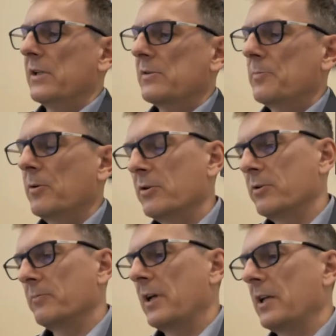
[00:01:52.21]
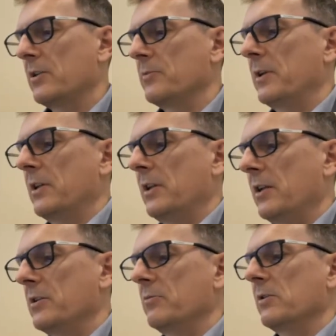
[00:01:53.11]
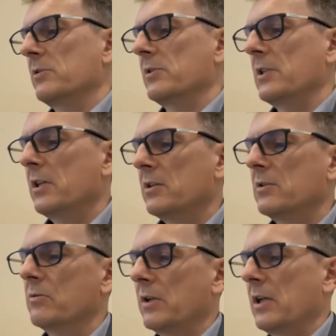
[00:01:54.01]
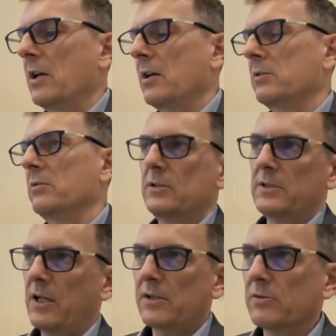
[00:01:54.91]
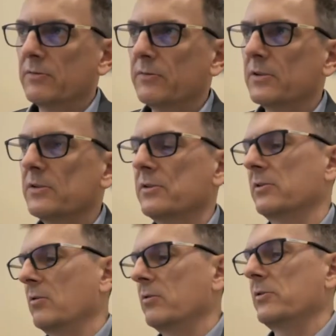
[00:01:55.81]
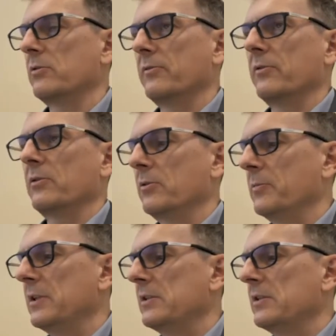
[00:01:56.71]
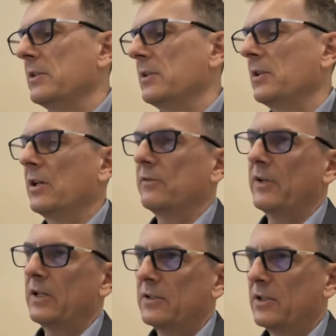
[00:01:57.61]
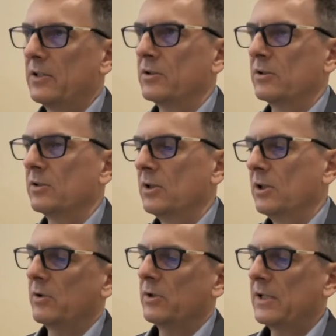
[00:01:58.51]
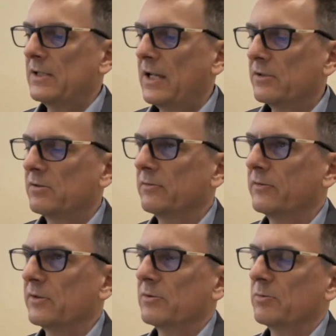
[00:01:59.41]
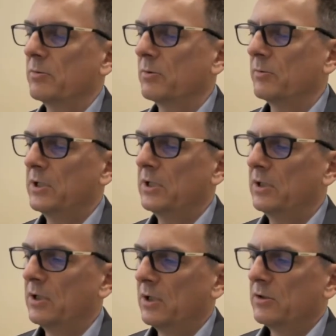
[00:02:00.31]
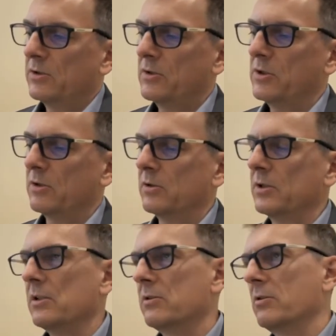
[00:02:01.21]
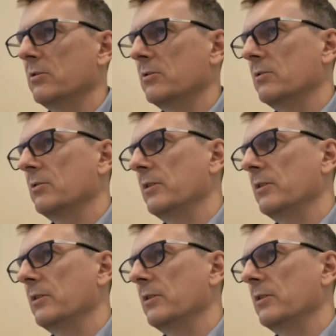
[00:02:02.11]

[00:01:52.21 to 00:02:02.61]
exposure management actually wants to take into account attack surface, also vulnerability and validation. On attack surface, we will be touching on internal,